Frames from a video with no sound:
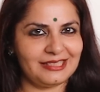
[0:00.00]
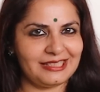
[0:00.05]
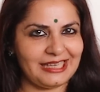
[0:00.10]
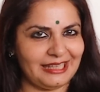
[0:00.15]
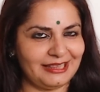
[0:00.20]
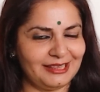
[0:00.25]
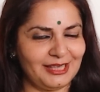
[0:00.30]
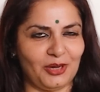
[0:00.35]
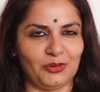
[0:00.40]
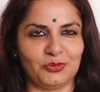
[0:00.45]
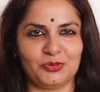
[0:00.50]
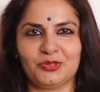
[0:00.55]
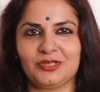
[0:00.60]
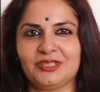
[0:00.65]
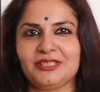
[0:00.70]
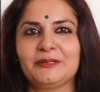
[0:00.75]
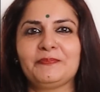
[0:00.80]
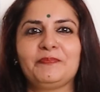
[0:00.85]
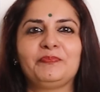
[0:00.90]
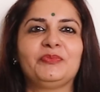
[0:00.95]
tenth
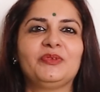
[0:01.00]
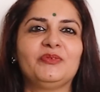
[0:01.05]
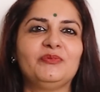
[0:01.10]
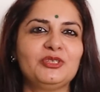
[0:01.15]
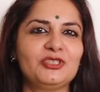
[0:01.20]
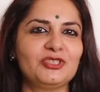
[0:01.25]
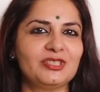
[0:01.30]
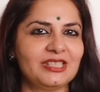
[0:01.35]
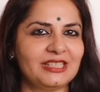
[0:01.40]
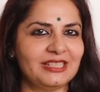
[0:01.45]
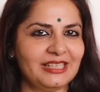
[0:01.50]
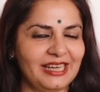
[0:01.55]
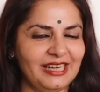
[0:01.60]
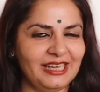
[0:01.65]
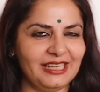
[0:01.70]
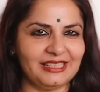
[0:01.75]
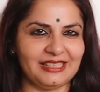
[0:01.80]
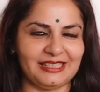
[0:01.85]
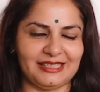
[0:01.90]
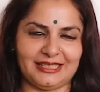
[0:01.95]
house, which is in
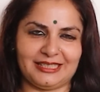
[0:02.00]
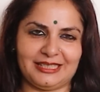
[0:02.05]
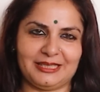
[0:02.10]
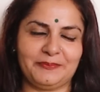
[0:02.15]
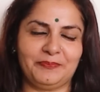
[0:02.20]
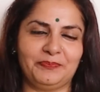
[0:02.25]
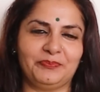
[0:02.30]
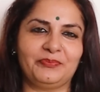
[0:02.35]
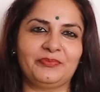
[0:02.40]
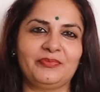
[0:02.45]
Aries.